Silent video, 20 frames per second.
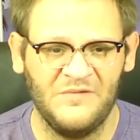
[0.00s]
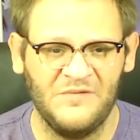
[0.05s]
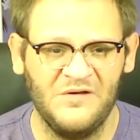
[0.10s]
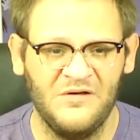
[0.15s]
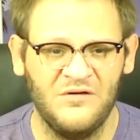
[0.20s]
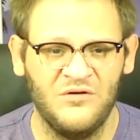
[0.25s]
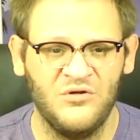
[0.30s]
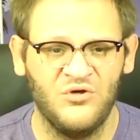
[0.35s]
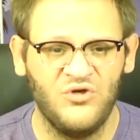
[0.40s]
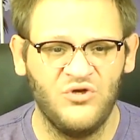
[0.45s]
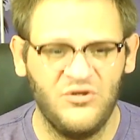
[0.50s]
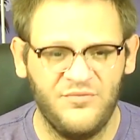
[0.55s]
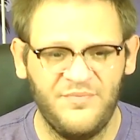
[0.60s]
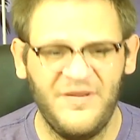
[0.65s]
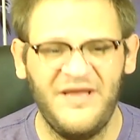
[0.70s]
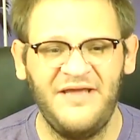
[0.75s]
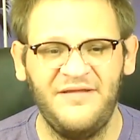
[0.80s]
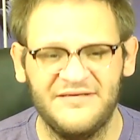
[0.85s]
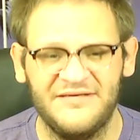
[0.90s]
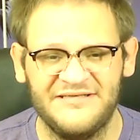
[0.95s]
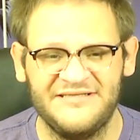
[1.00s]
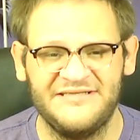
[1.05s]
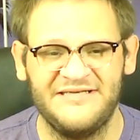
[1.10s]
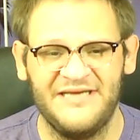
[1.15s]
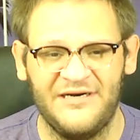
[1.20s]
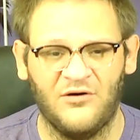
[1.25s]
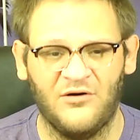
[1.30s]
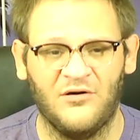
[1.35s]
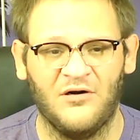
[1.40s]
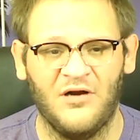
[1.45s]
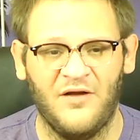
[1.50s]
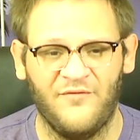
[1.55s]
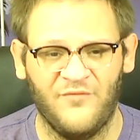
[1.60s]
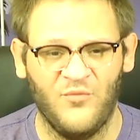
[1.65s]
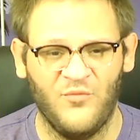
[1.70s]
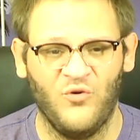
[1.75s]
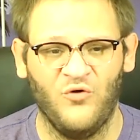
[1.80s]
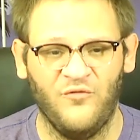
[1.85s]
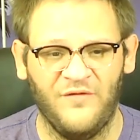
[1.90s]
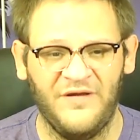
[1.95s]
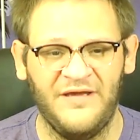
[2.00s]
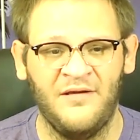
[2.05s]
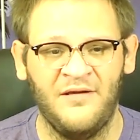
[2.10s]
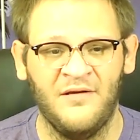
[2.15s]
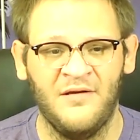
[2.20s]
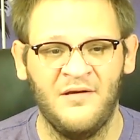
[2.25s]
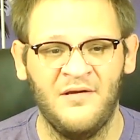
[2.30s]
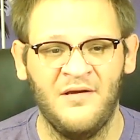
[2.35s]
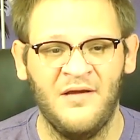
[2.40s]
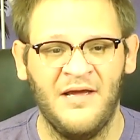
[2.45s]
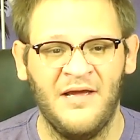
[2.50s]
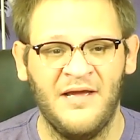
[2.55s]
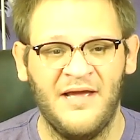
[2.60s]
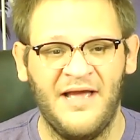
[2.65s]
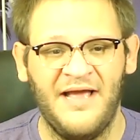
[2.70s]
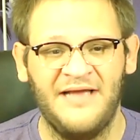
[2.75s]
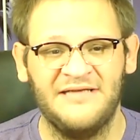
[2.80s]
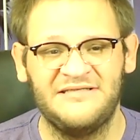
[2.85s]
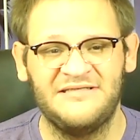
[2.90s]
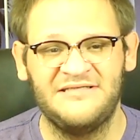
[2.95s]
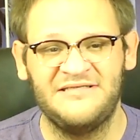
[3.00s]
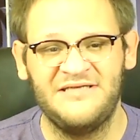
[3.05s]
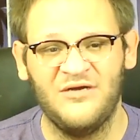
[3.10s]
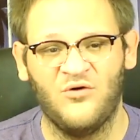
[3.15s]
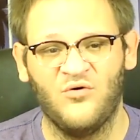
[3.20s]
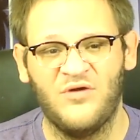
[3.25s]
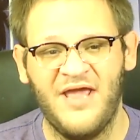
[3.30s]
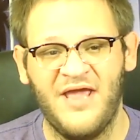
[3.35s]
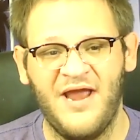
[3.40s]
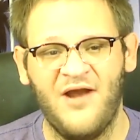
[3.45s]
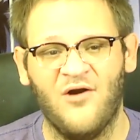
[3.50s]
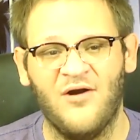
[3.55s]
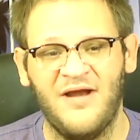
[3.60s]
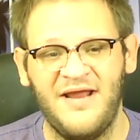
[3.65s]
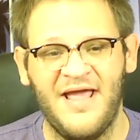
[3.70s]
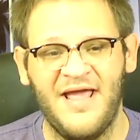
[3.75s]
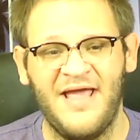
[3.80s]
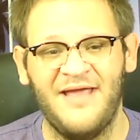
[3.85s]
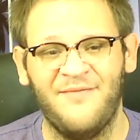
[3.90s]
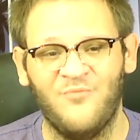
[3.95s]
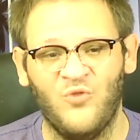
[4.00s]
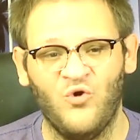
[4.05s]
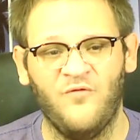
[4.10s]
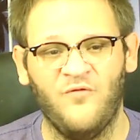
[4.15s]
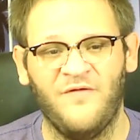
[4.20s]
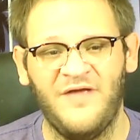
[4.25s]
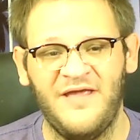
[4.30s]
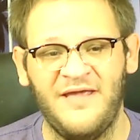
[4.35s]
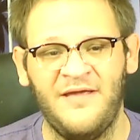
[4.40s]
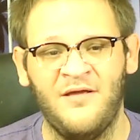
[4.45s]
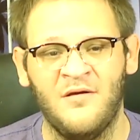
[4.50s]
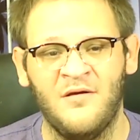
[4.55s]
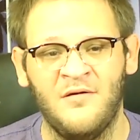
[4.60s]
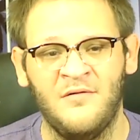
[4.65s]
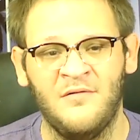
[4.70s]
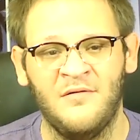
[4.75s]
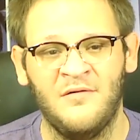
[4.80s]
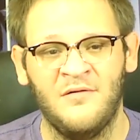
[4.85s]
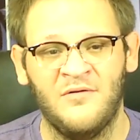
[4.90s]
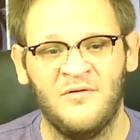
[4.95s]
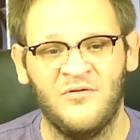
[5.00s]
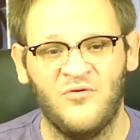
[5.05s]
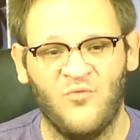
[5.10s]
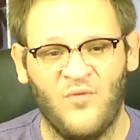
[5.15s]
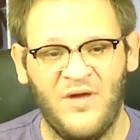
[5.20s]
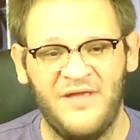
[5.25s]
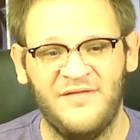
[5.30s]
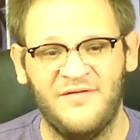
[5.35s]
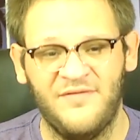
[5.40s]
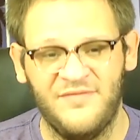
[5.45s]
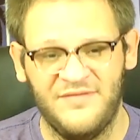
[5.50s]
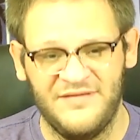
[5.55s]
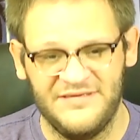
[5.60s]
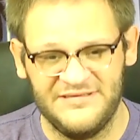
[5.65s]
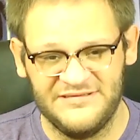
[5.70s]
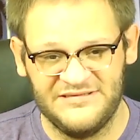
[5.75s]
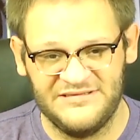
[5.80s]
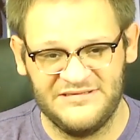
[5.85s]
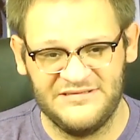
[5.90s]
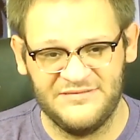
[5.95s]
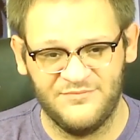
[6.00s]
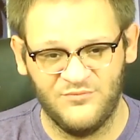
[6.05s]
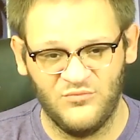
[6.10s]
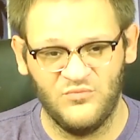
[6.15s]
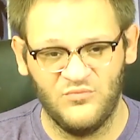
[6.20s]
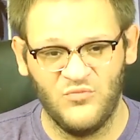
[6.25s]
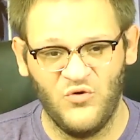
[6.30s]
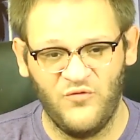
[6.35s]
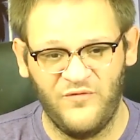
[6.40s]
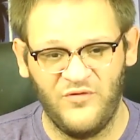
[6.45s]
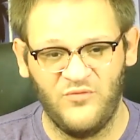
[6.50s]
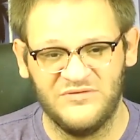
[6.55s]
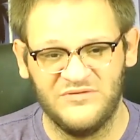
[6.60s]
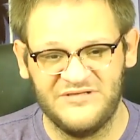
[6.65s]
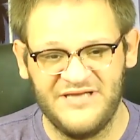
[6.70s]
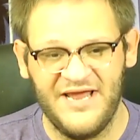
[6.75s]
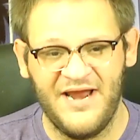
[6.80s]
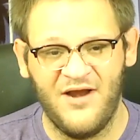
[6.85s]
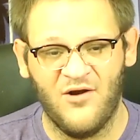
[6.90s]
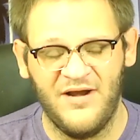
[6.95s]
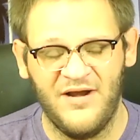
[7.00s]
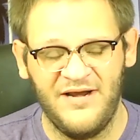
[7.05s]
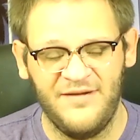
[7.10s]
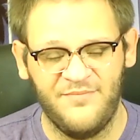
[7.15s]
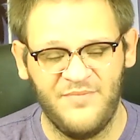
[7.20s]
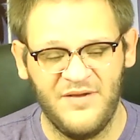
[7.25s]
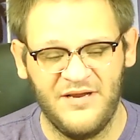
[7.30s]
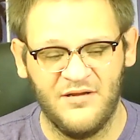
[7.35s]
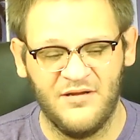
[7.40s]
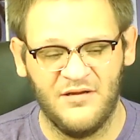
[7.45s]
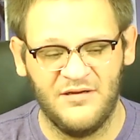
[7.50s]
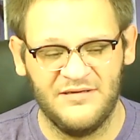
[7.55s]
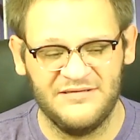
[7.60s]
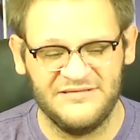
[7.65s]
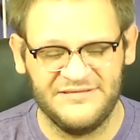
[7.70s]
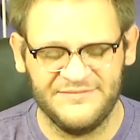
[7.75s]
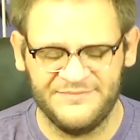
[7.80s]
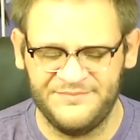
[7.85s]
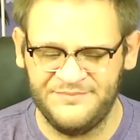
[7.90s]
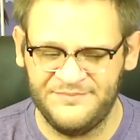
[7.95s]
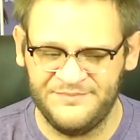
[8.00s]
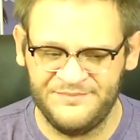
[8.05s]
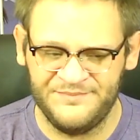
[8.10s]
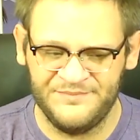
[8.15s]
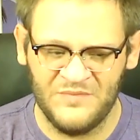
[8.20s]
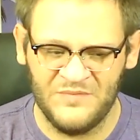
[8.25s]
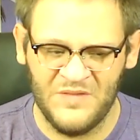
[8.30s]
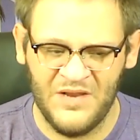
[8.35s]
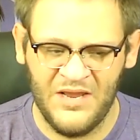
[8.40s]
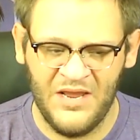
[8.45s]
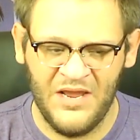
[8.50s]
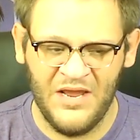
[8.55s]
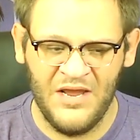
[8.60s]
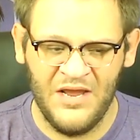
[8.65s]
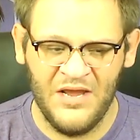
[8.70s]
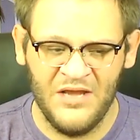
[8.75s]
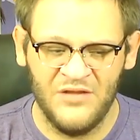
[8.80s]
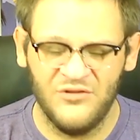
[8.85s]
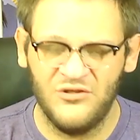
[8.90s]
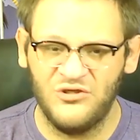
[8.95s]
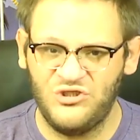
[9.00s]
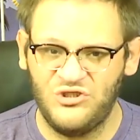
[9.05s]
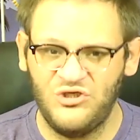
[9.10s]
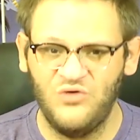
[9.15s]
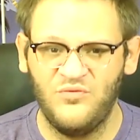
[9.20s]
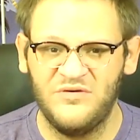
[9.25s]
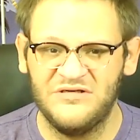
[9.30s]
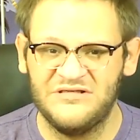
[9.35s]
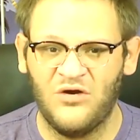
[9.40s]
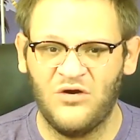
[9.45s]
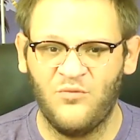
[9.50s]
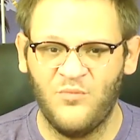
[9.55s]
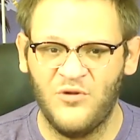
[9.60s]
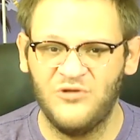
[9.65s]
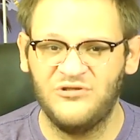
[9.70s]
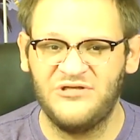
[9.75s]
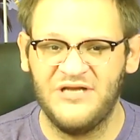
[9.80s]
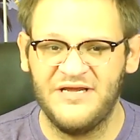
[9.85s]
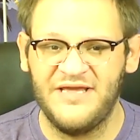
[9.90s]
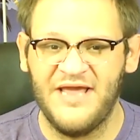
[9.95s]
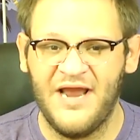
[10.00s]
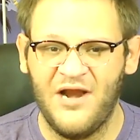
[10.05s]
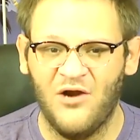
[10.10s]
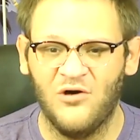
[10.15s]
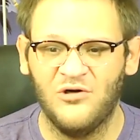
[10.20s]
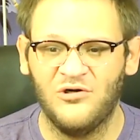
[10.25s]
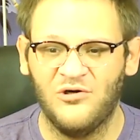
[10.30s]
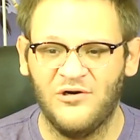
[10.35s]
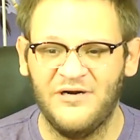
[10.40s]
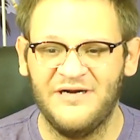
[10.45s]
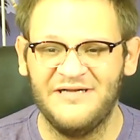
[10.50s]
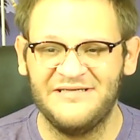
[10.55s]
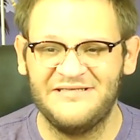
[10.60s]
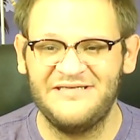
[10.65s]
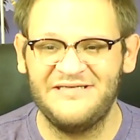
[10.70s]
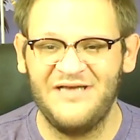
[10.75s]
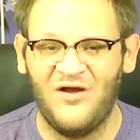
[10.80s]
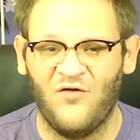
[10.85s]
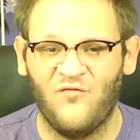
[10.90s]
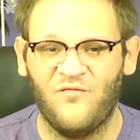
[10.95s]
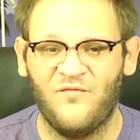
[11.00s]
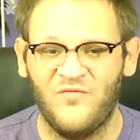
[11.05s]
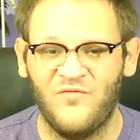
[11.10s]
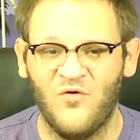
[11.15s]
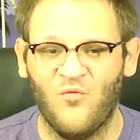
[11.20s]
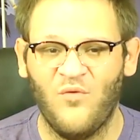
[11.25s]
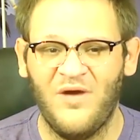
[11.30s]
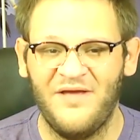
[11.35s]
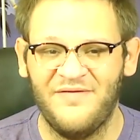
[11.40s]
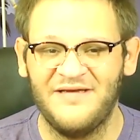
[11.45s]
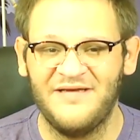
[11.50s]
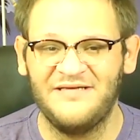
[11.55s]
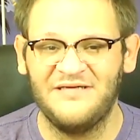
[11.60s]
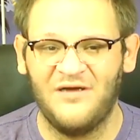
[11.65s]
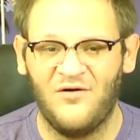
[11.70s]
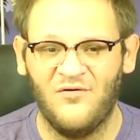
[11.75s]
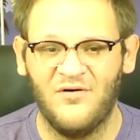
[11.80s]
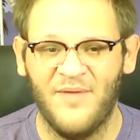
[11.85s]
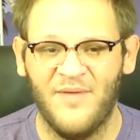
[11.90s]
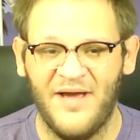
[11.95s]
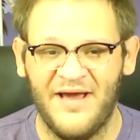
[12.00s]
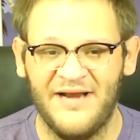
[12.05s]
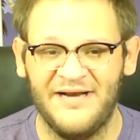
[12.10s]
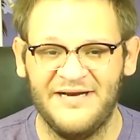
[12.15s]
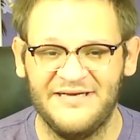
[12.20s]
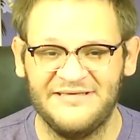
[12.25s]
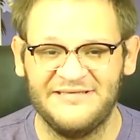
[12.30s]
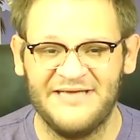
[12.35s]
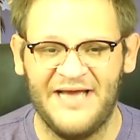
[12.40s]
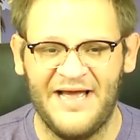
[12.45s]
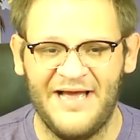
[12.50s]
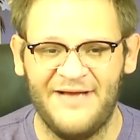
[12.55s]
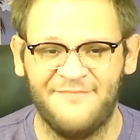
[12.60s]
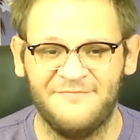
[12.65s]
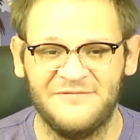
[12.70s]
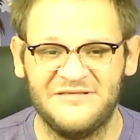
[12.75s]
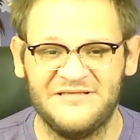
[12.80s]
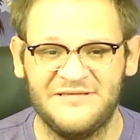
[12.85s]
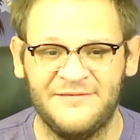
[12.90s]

could be the center of a movie and still carry a movie the way that this movie was carried, because the shoe is almost a character in itself the way they talk about it at times.